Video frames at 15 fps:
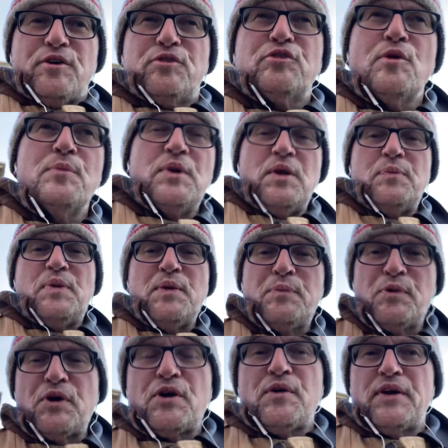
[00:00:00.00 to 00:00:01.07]
So many
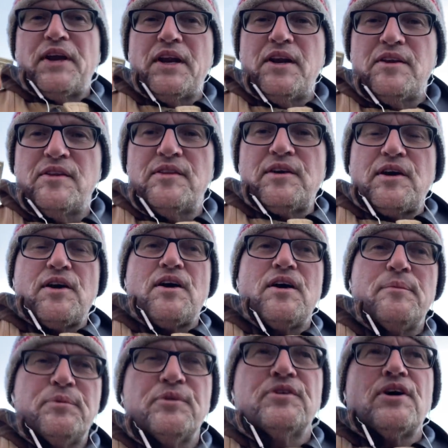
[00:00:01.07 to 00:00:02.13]
people going into the
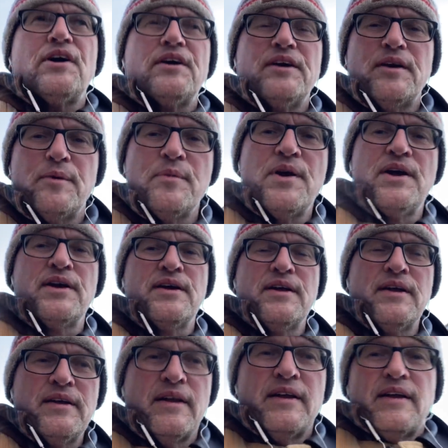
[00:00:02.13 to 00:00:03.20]
cop saw him,
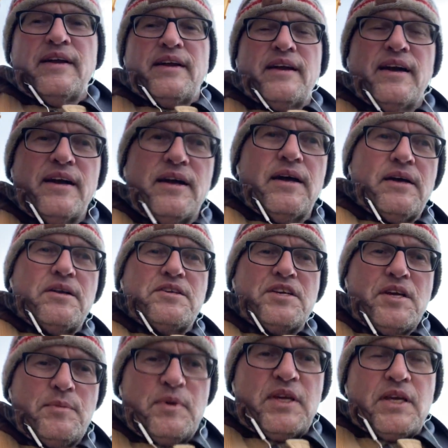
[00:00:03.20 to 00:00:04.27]
uh,
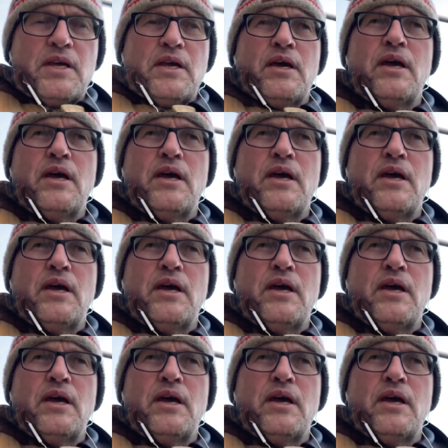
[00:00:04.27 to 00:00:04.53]
Jamie.